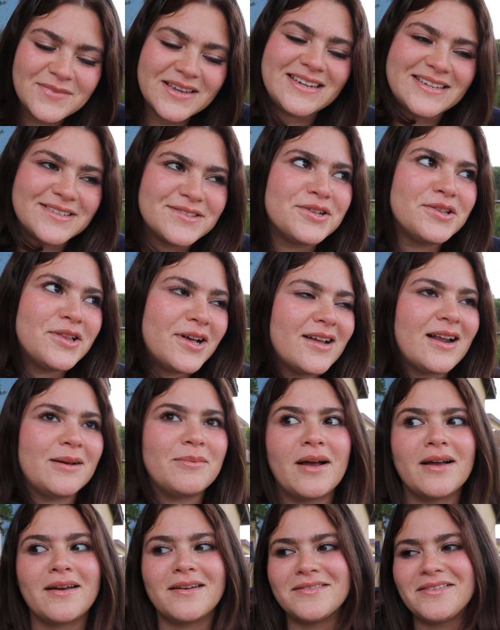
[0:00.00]
it is a lot. I'm
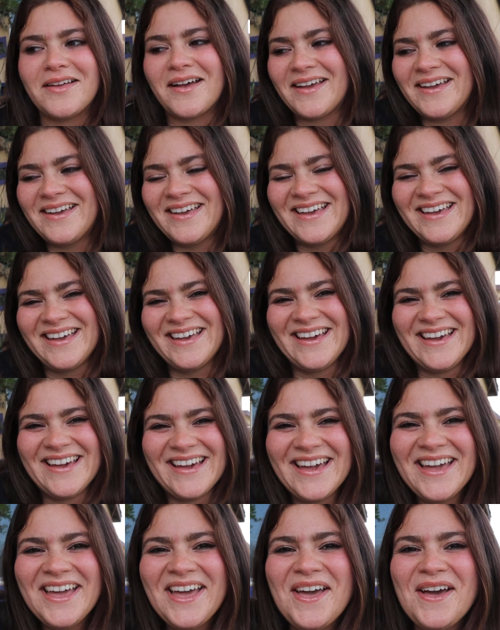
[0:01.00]
not gonna
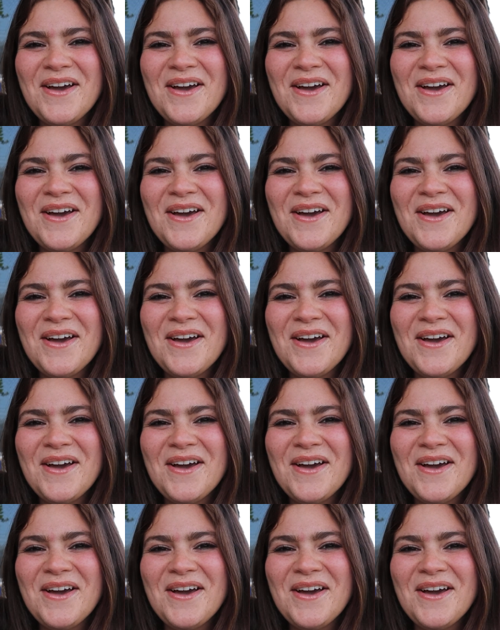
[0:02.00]
lie.